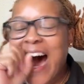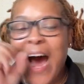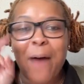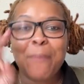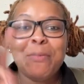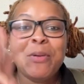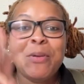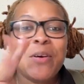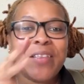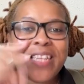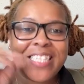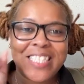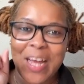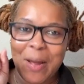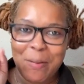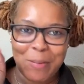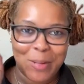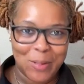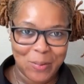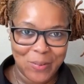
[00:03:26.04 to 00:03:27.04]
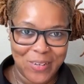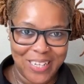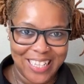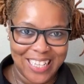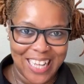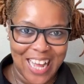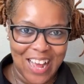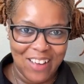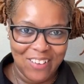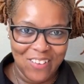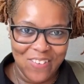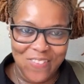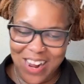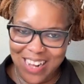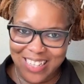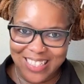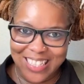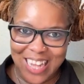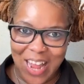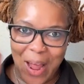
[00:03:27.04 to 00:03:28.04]
I'm doing the top three that I
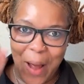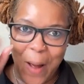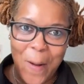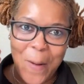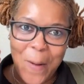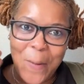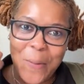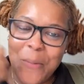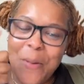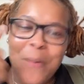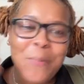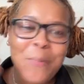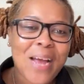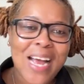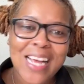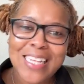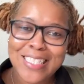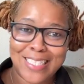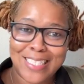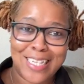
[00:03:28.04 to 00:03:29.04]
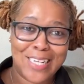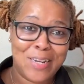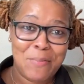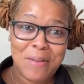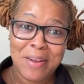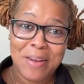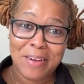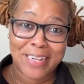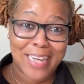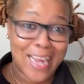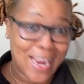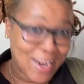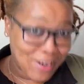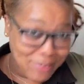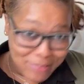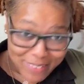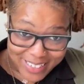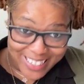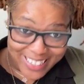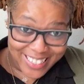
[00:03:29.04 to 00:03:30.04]
found out. Remember, I said America
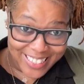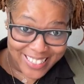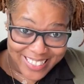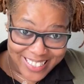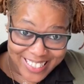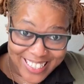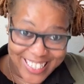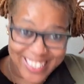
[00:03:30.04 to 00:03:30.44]
A1?